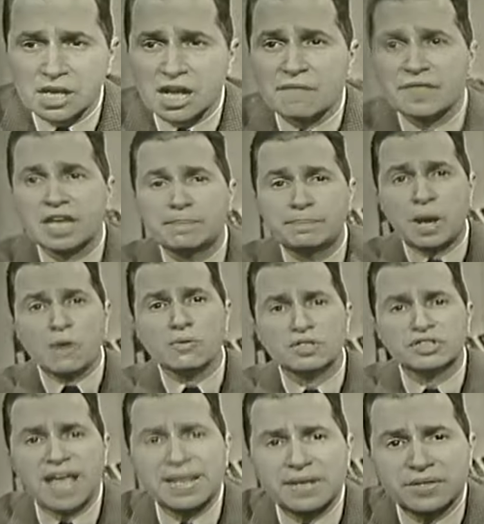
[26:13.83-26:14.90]
of the
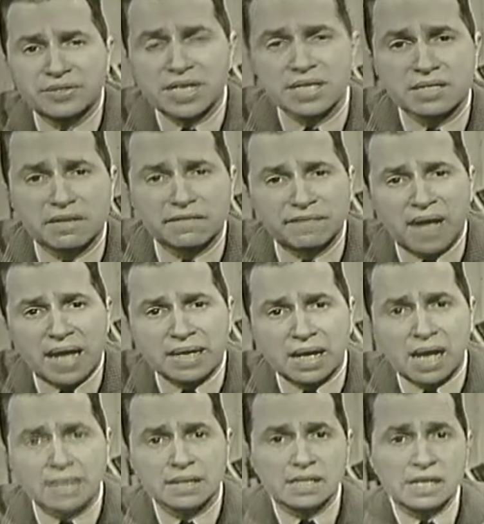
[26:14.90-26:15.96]
opposed tendencies in the fine
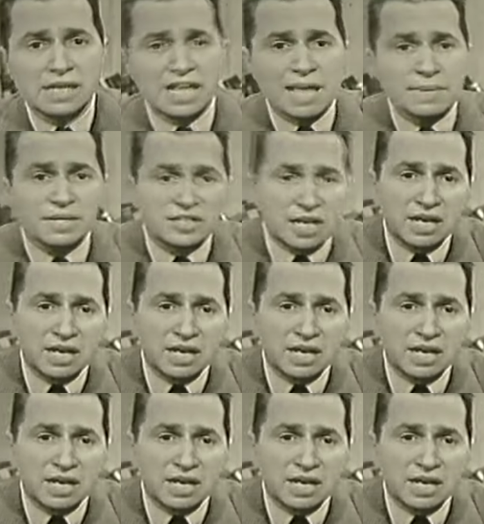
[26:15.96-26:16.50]
art uh,